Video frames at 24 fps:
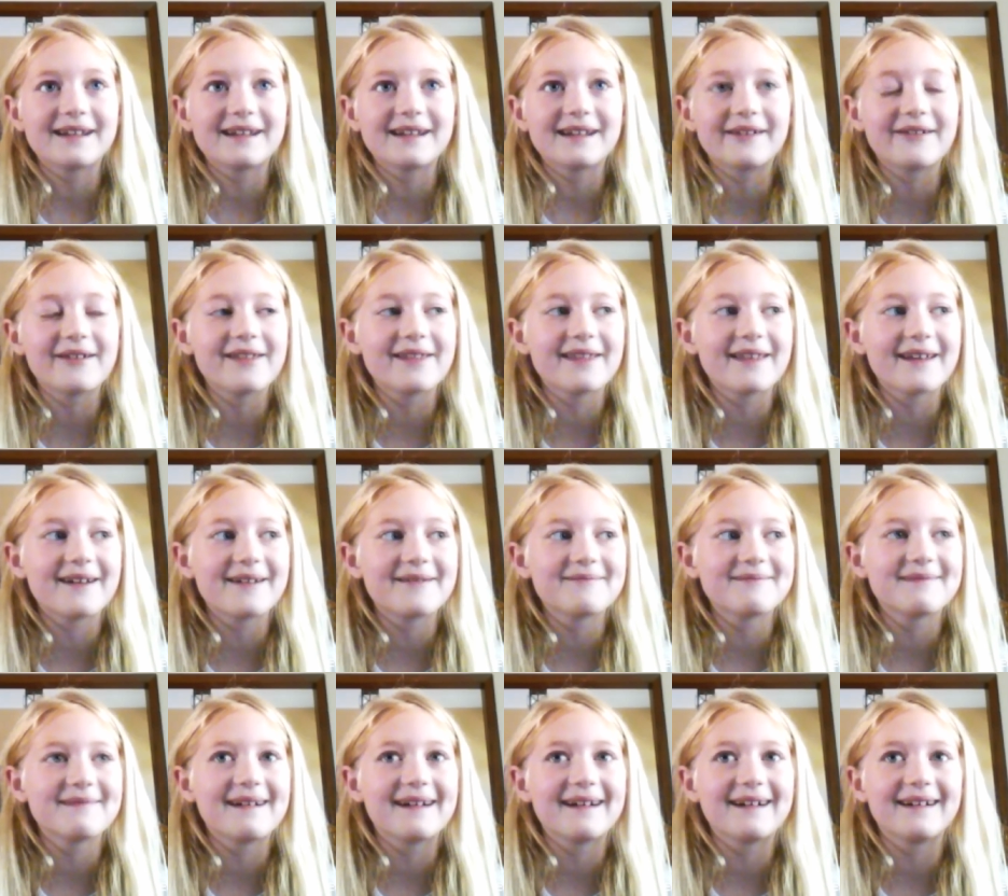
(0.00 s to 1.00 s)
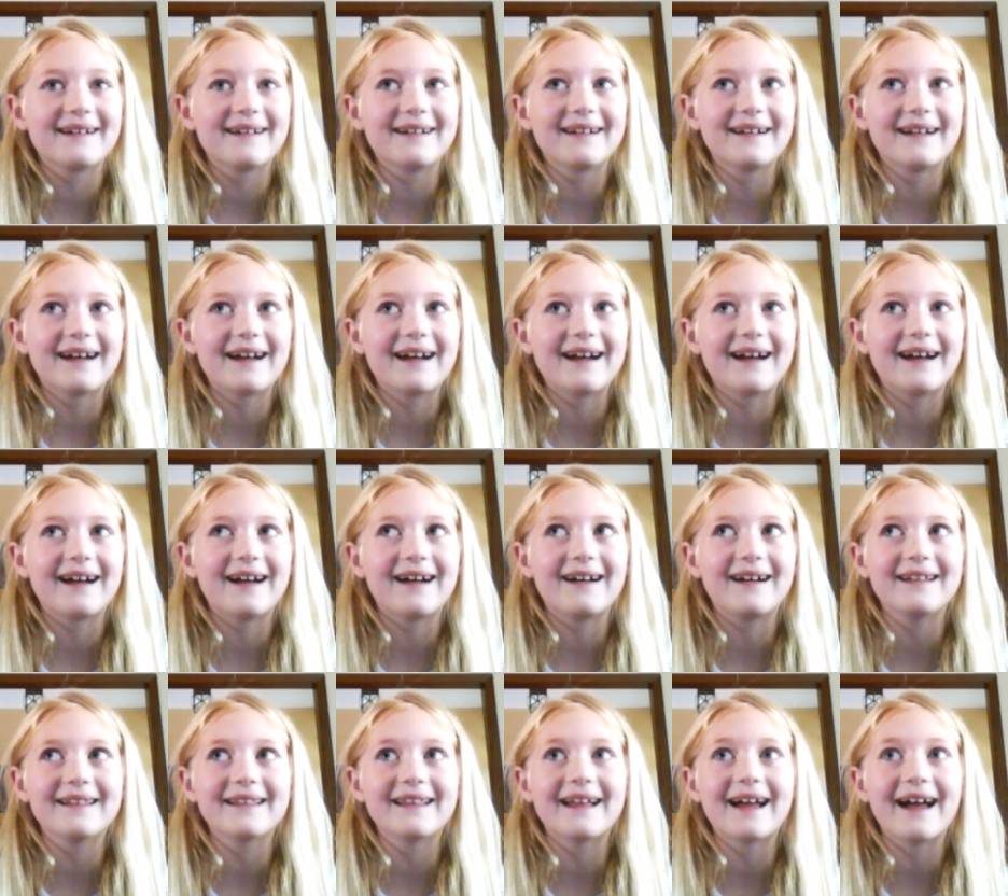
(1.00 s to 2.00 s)
tell them,
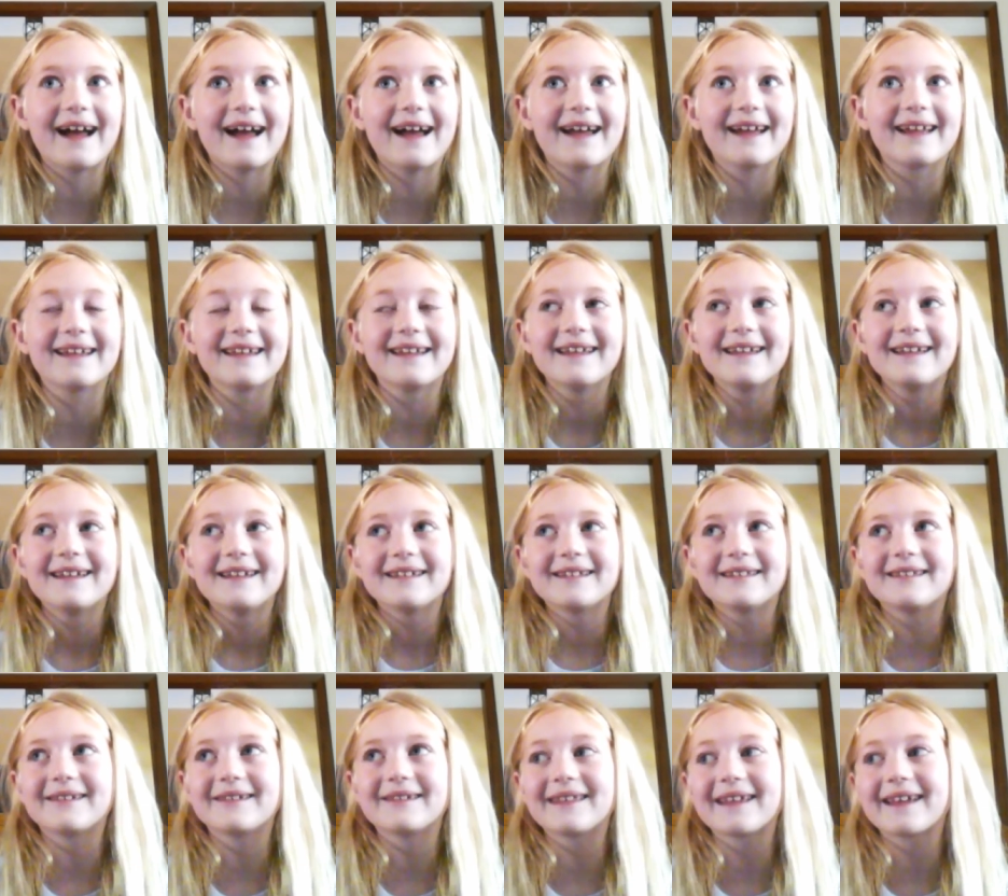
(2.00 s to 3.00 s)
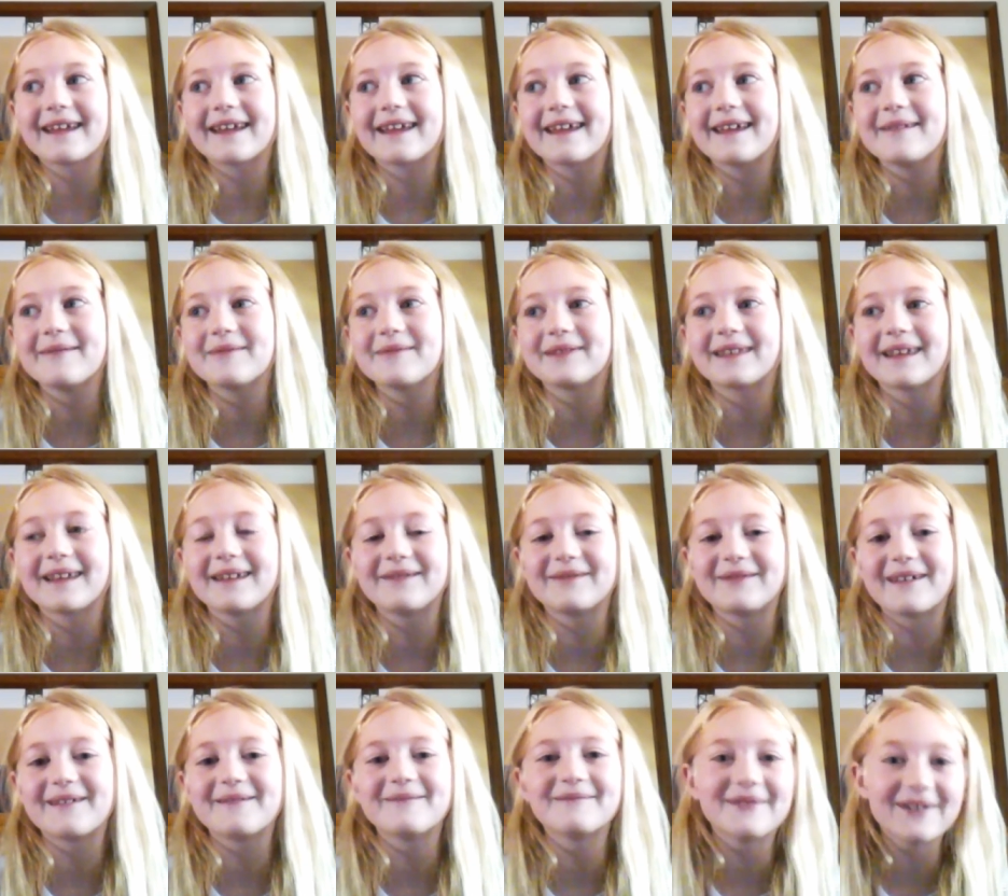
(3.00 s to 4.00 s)
I so they keep saying,
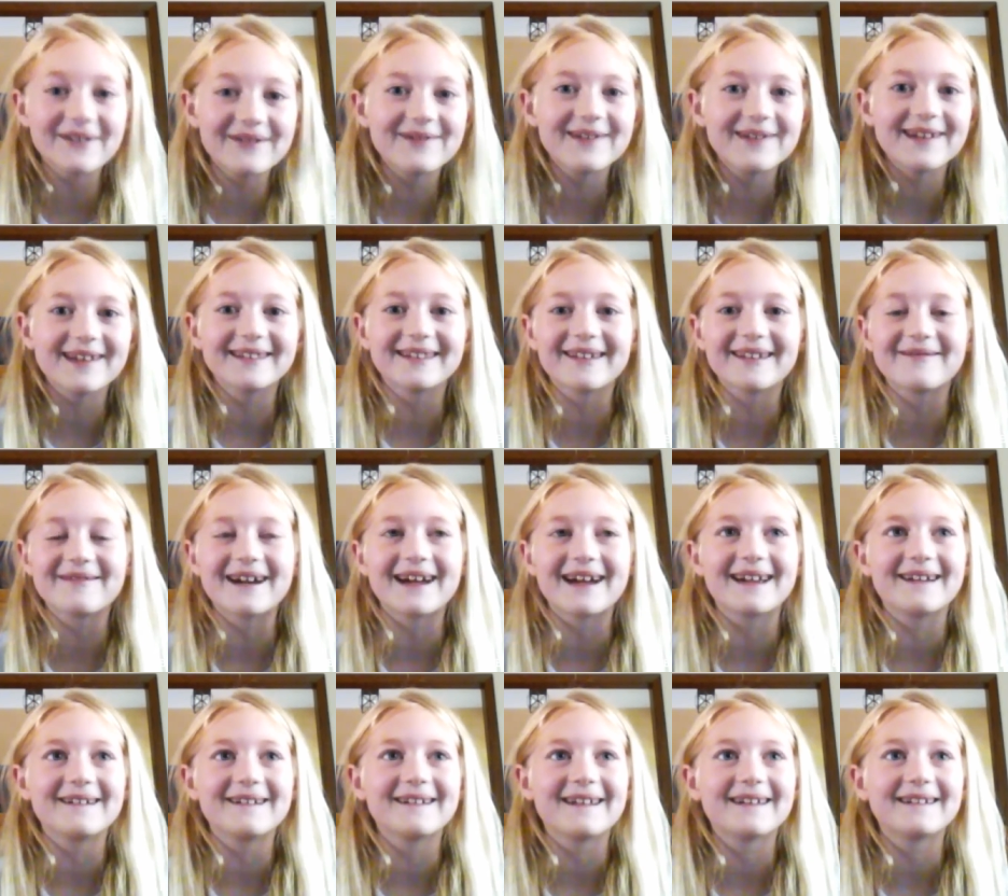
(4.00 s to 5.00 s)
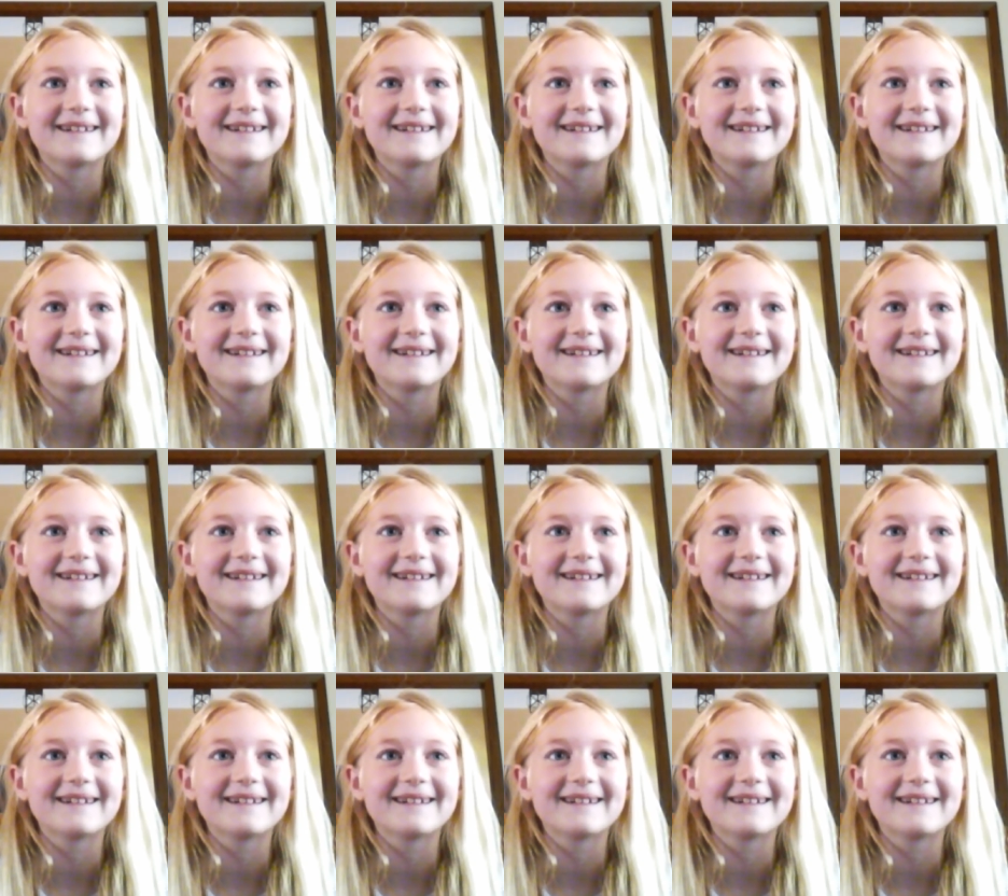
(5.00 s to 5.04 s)
what movies am I in?